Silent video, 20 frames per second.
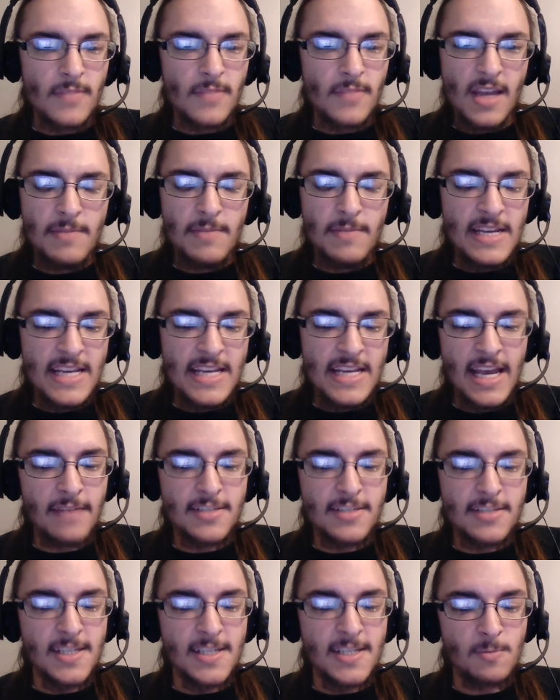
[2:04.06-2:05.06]
I mean, you
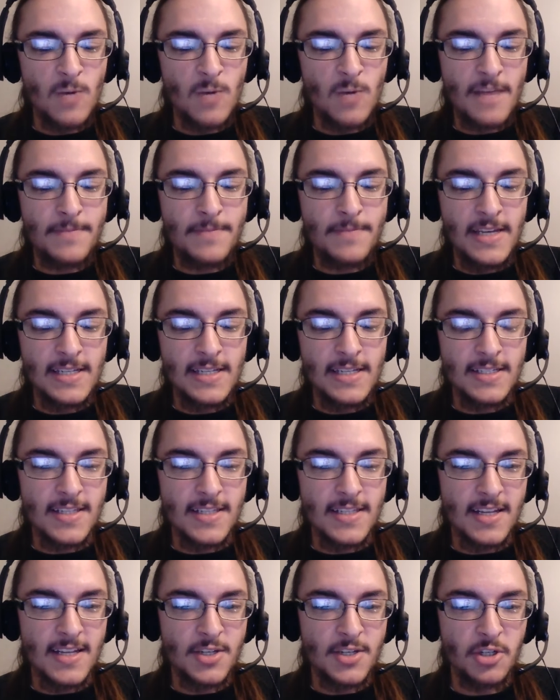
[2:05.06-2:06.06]
have some weapons
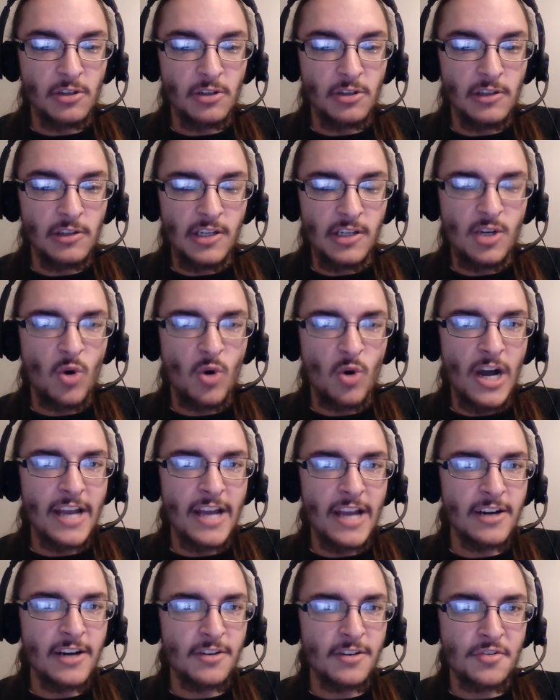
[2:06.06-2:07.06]
that you'll
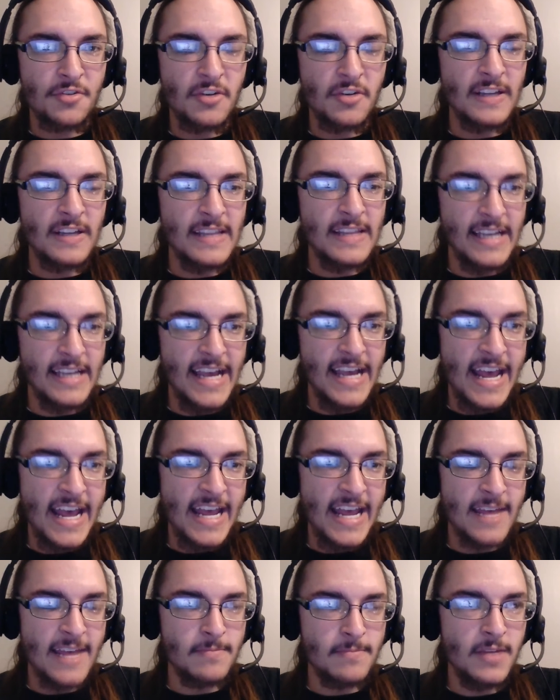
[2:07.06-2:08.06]
acquire throughout the
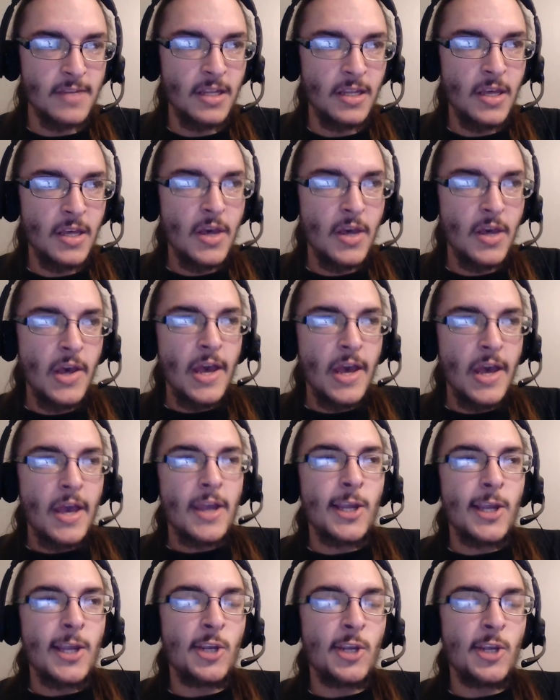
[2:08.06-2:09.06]
game.
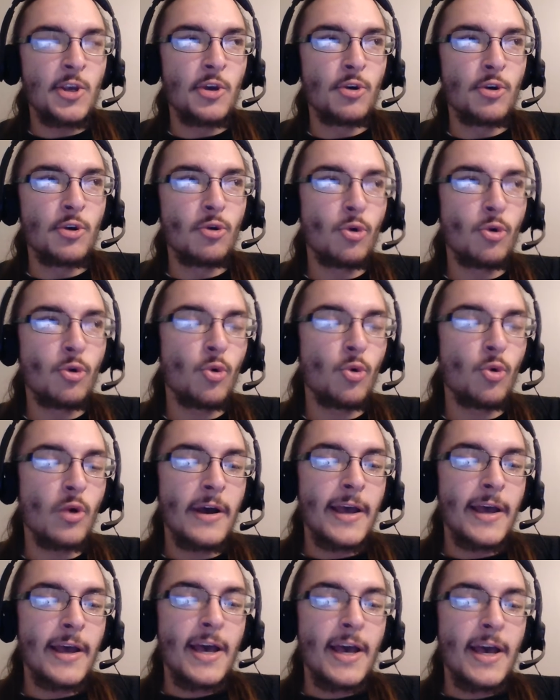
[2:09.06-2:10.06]
You
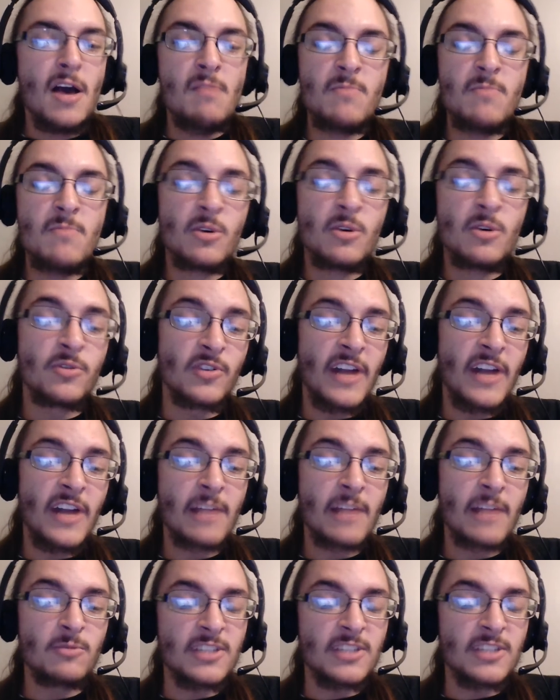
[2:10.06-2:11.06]
move
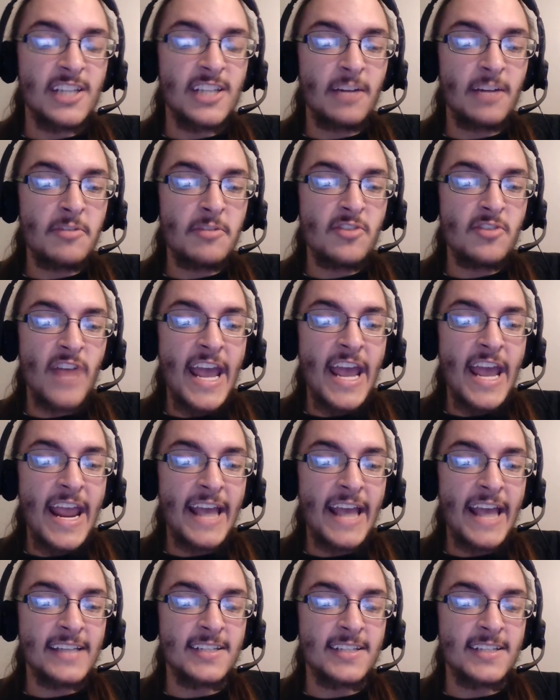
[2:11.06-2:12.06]
around with W, A,
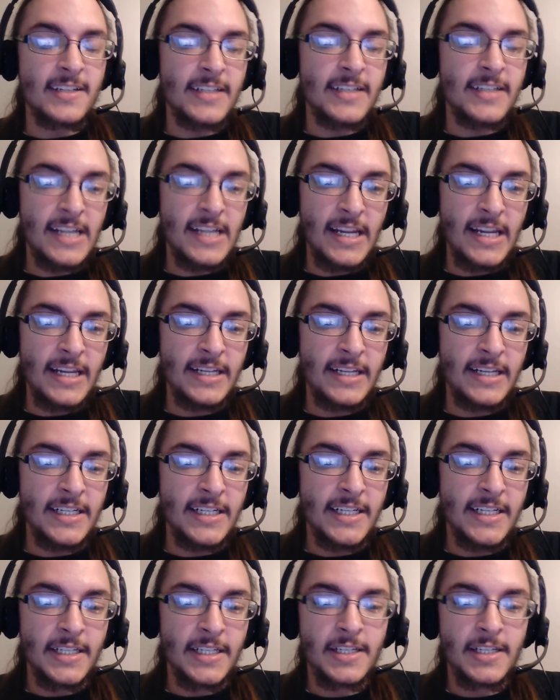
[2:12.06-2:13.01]
S, and D,